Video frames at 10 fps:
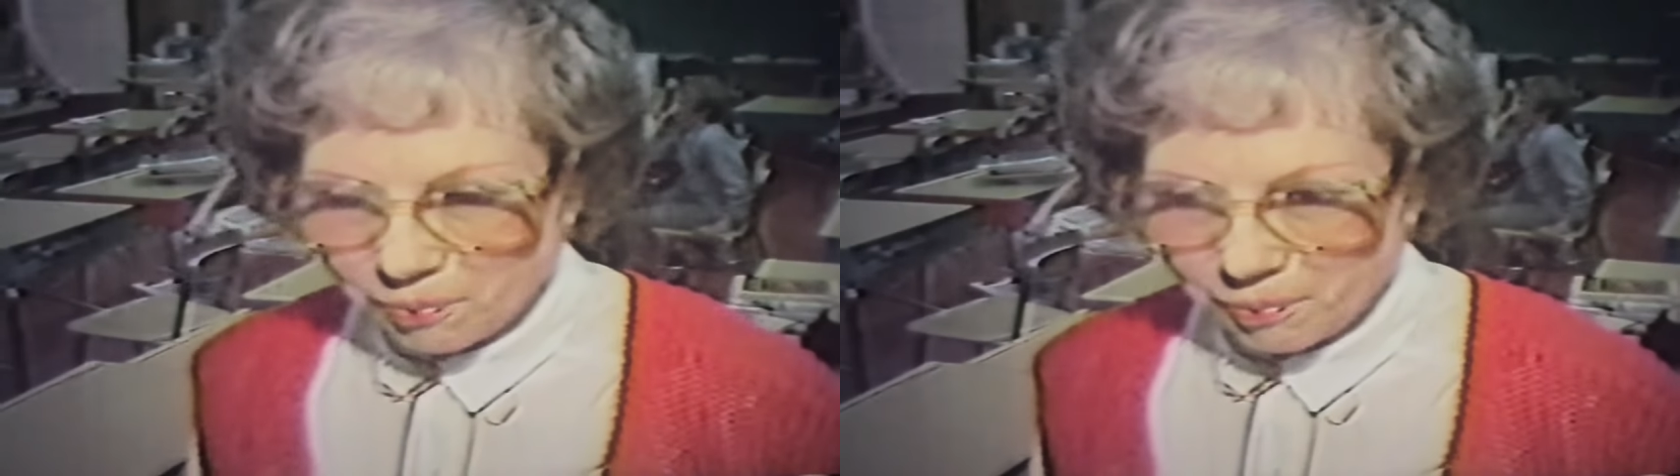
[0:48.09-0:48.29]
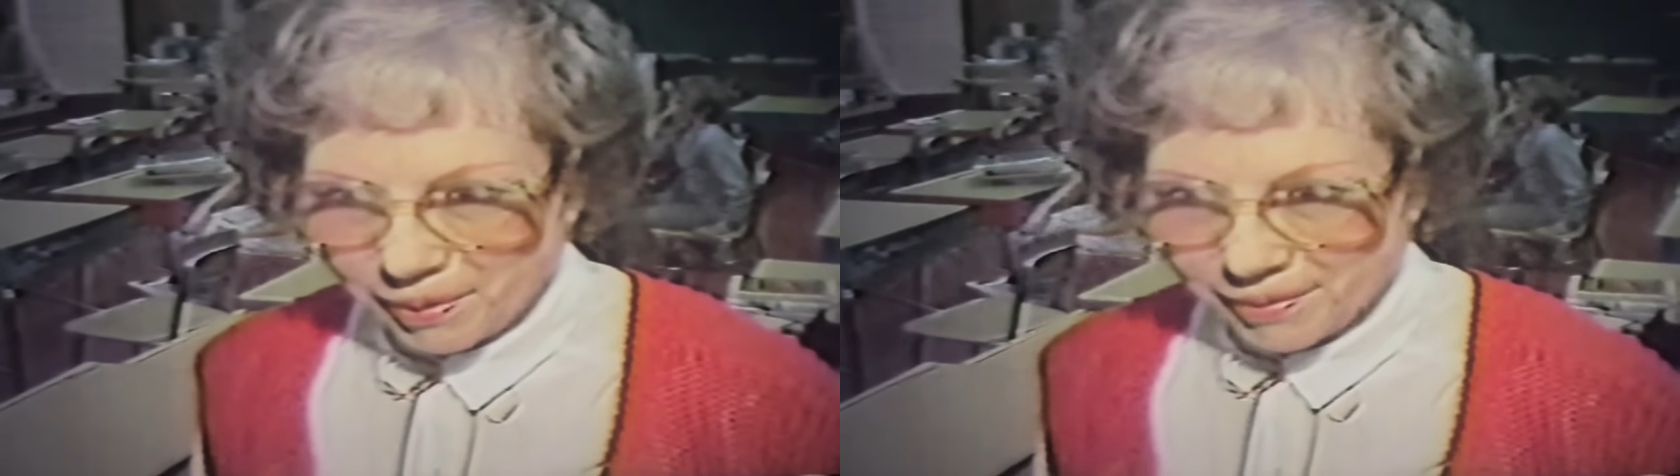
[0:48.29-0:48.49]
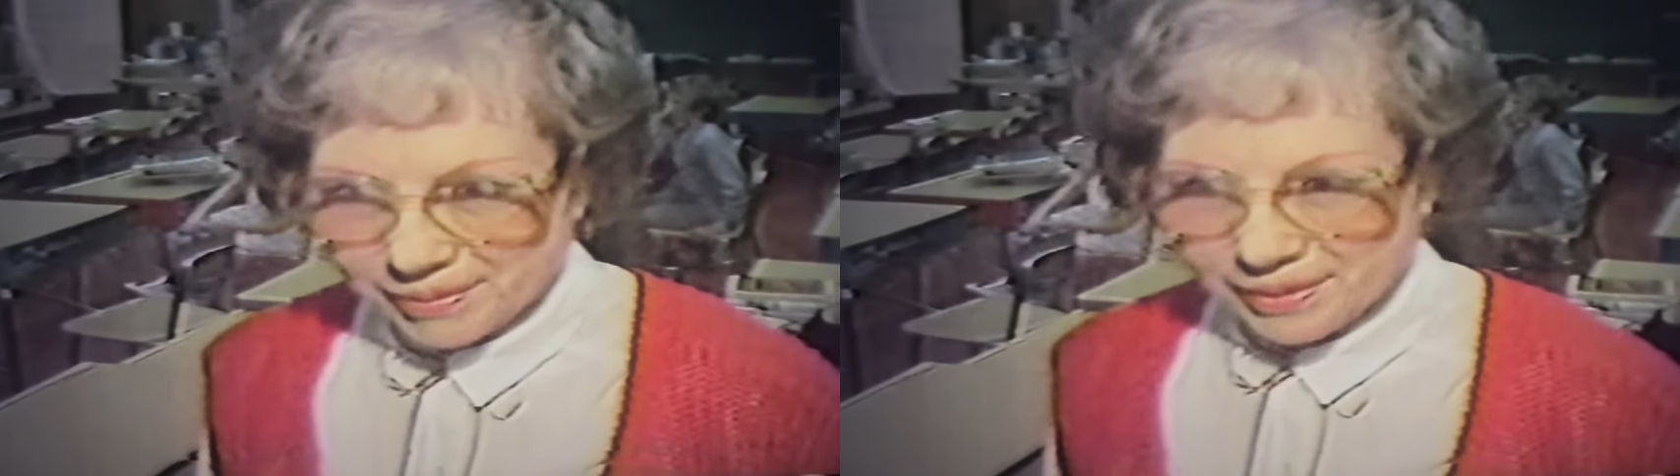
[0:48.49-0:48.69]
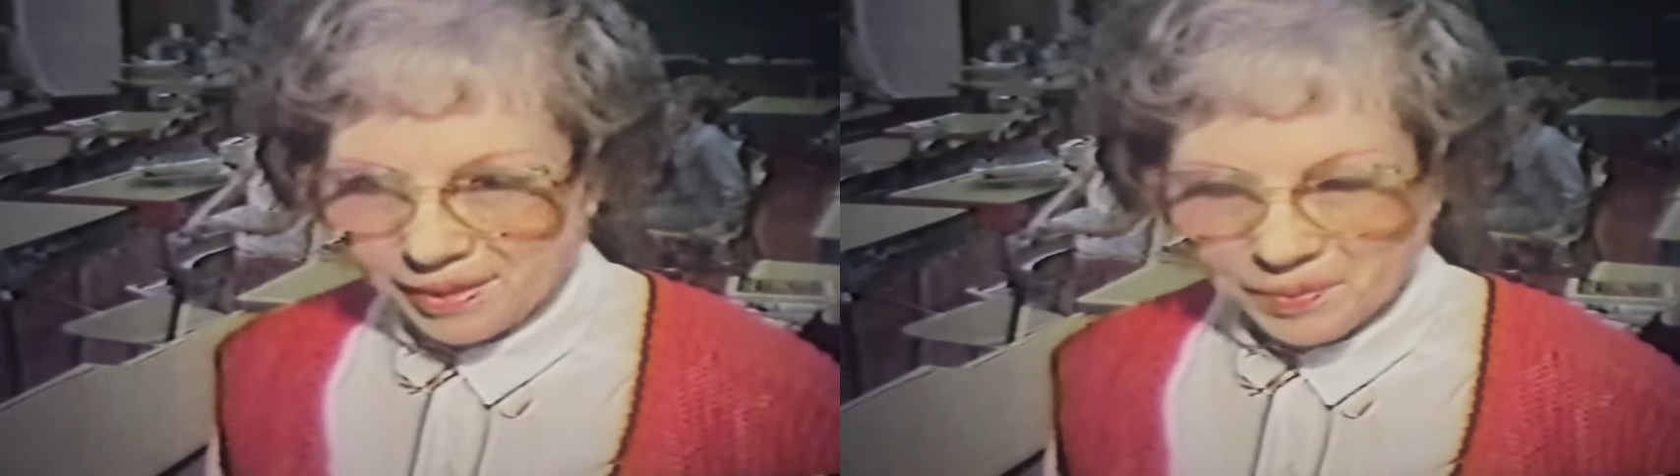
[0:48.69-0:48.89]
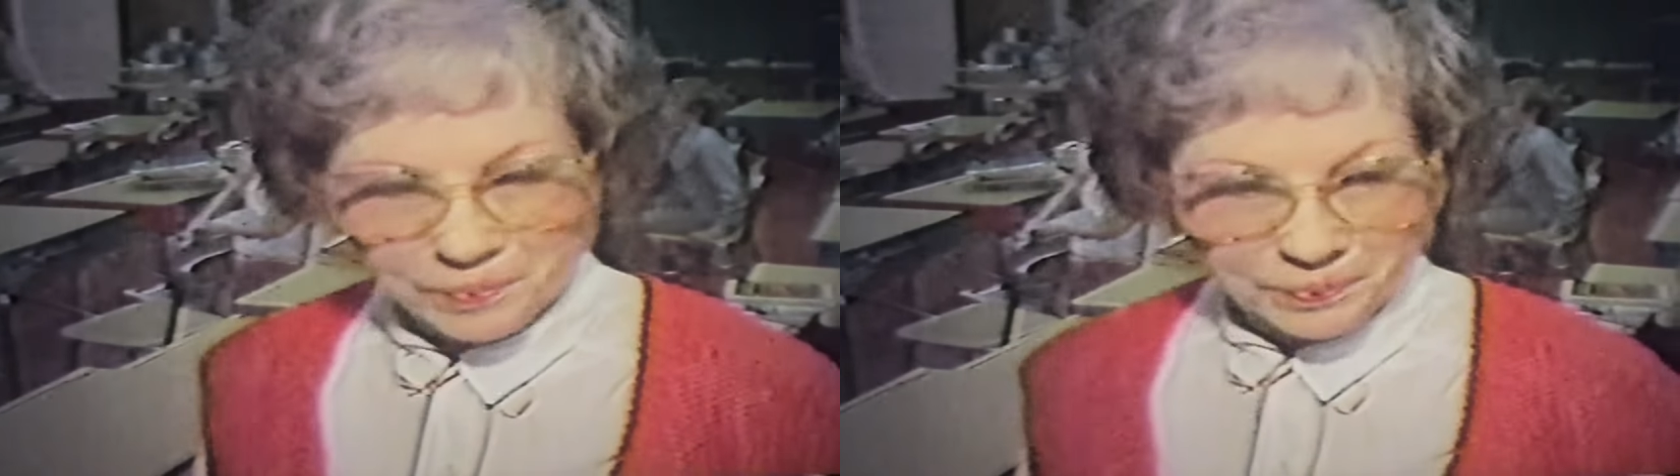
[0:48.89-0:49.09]
And
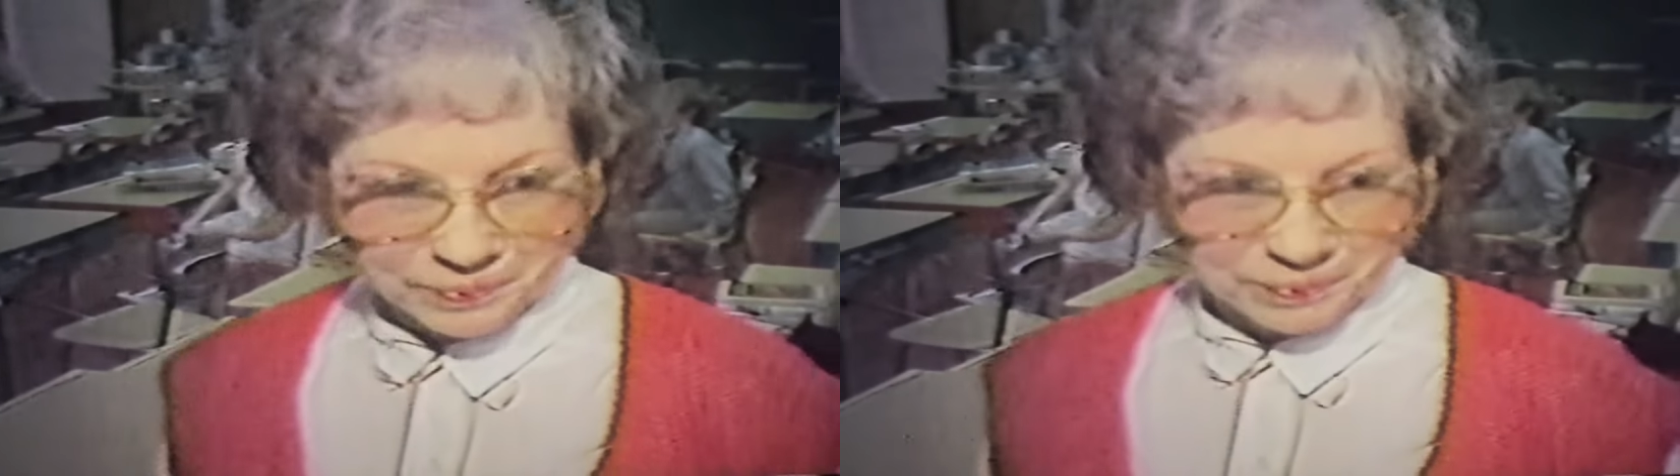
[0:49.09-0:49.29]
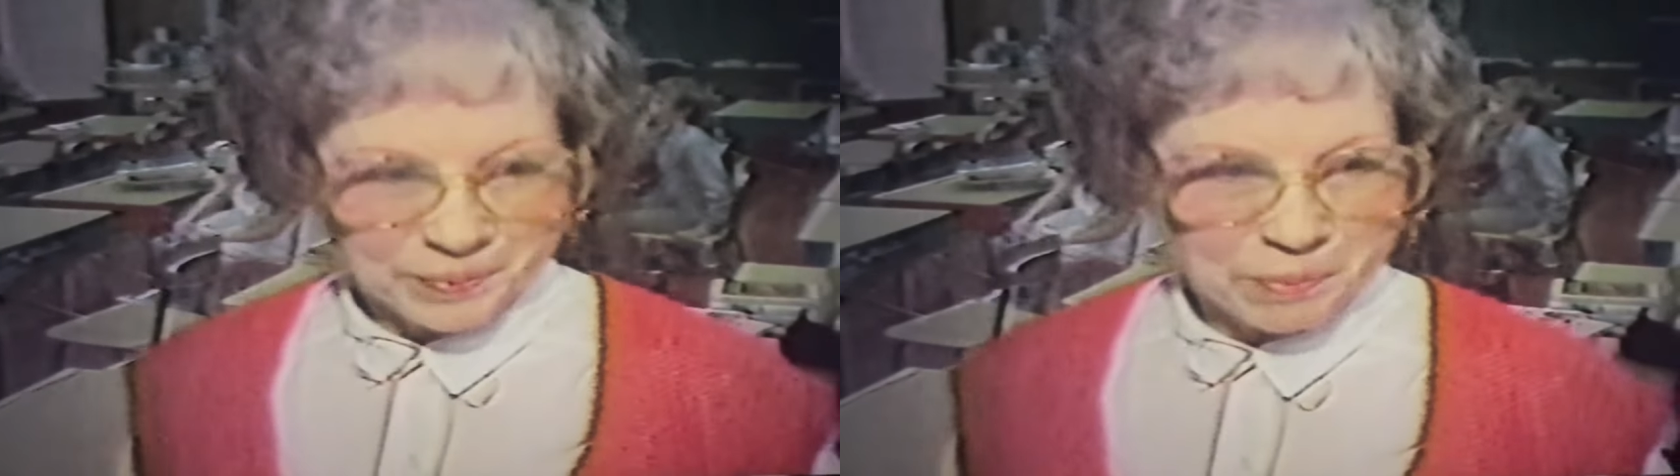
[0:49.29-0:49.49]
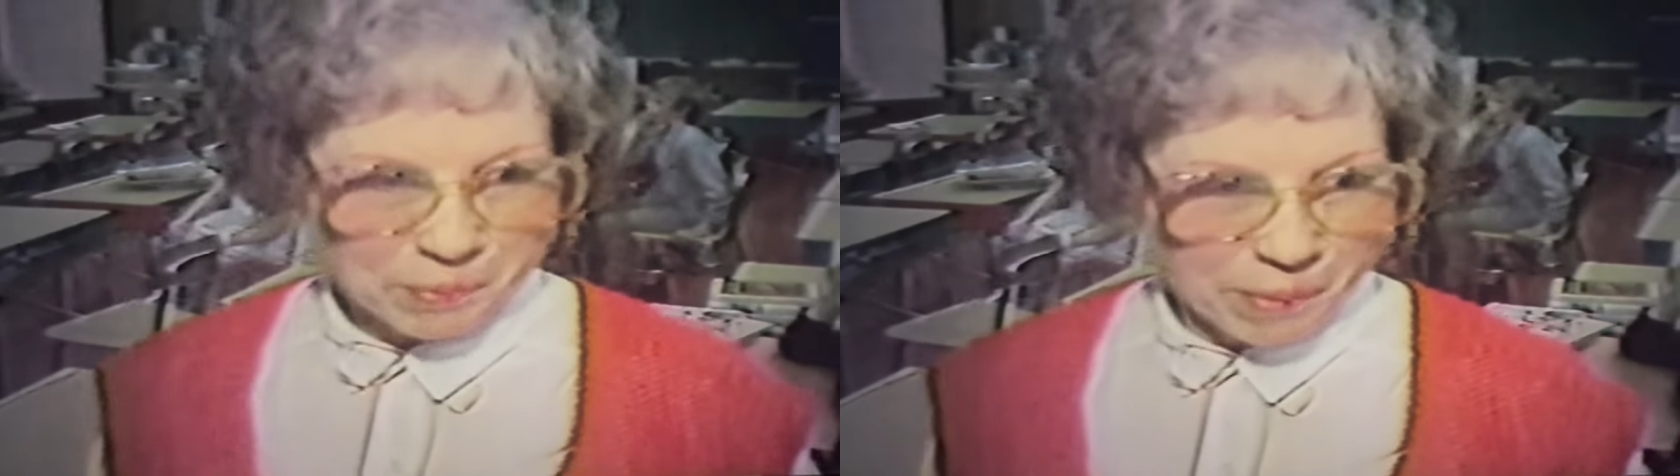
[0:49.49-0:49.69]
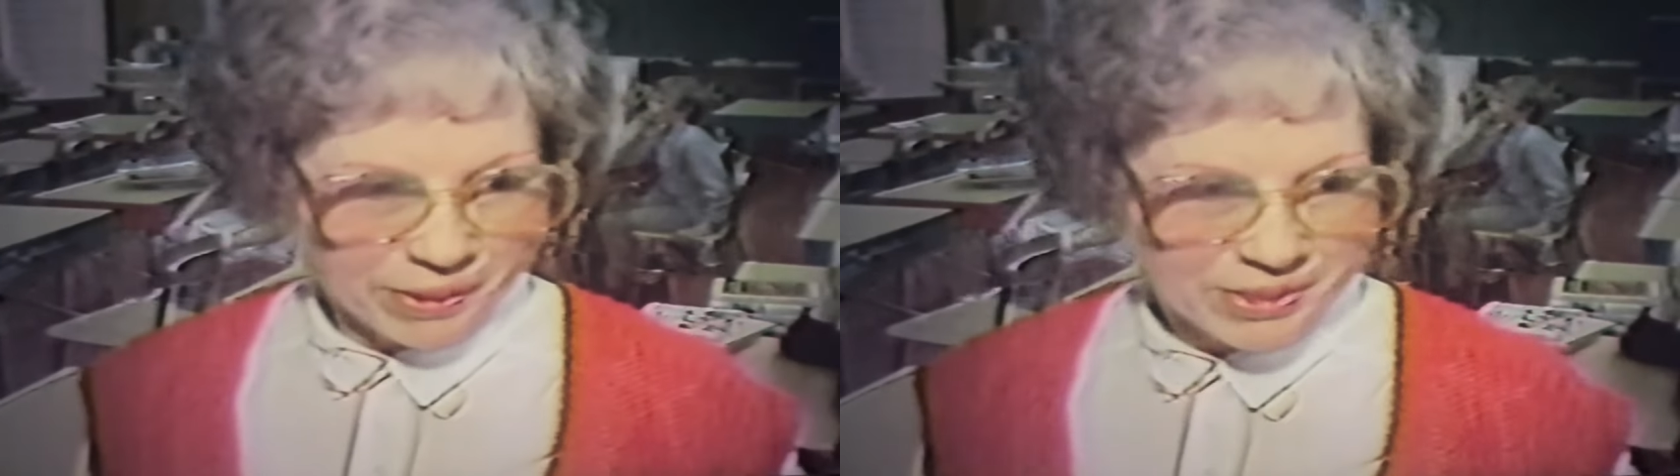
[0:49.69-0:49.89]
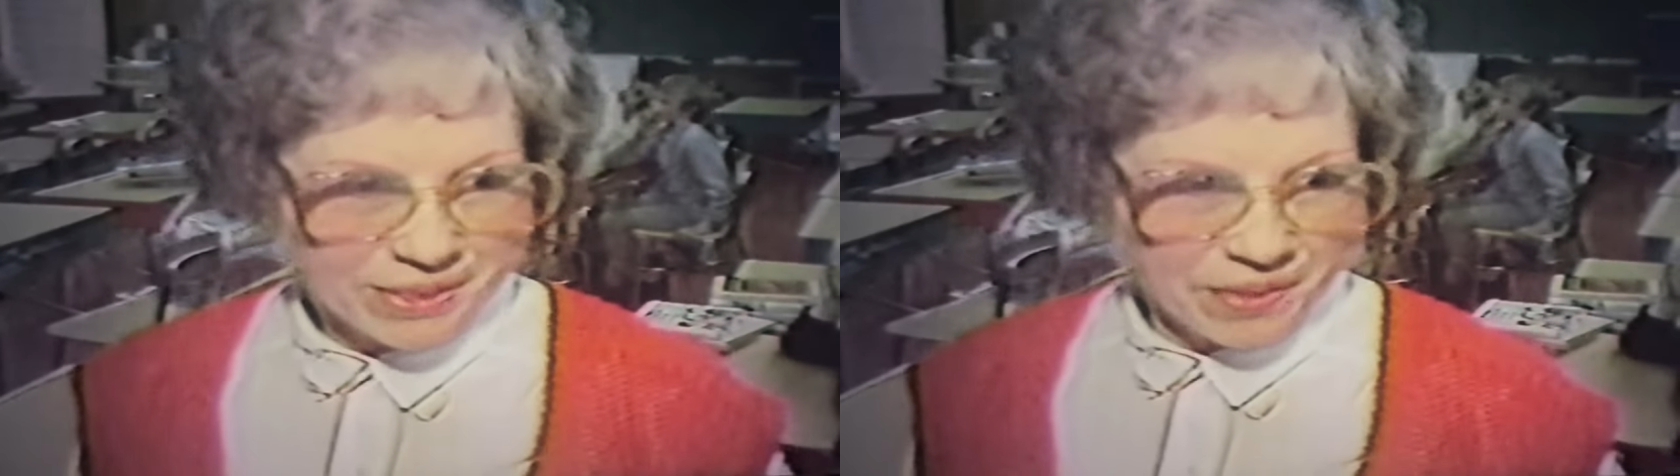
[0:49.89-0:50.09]
uh, we were watching